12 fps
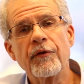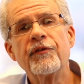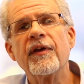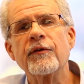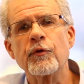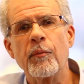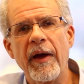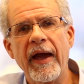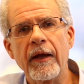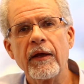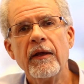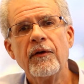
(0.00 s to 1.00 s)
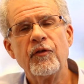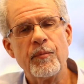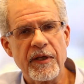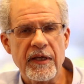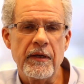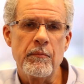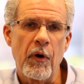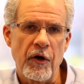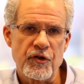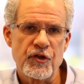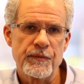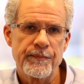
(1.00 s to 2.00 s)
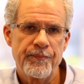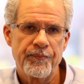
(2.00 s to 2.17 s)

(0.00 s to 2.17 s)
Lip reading: central bank to begin in March.